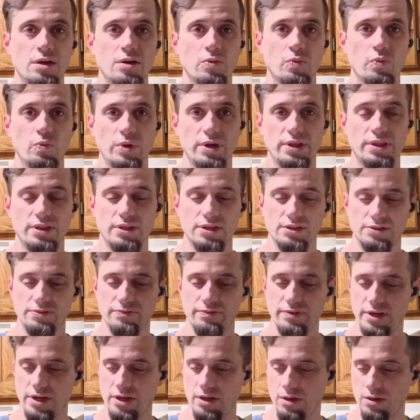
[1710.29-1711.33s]
with this
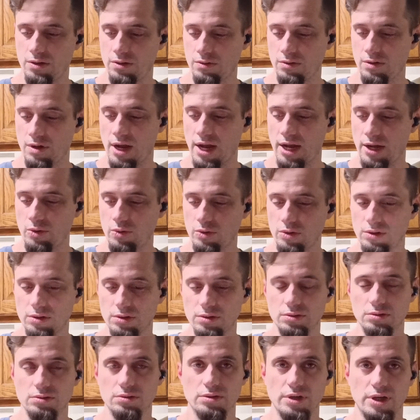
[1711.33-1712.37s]
video. I
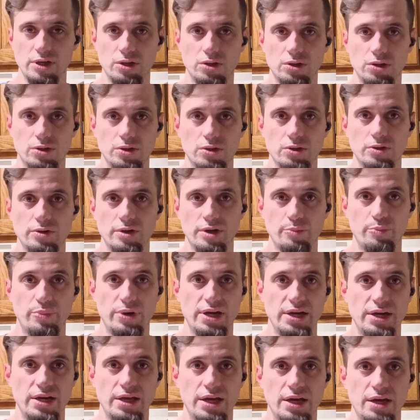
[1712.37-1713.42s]
will include a
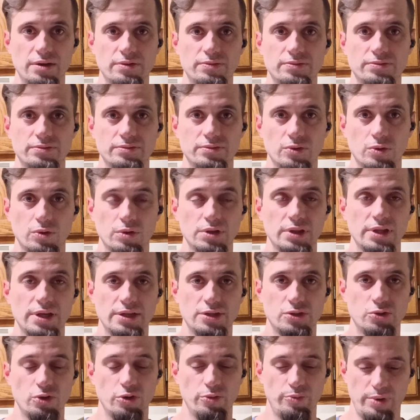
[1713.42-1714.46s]
PDF or a
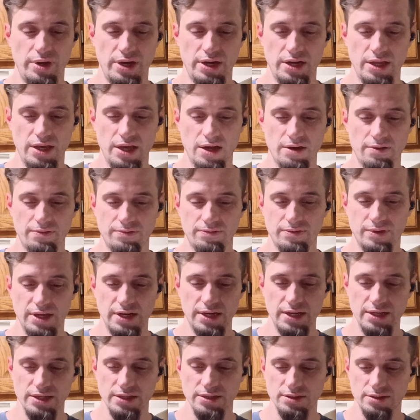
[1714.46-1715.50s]
link to a PDF that
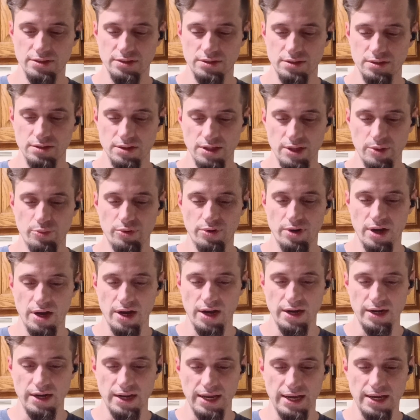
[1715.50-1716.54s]
is the
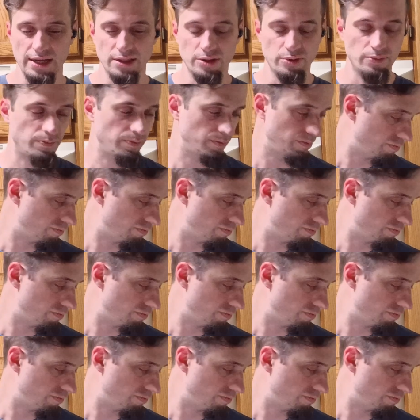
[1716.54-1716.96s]
brine and the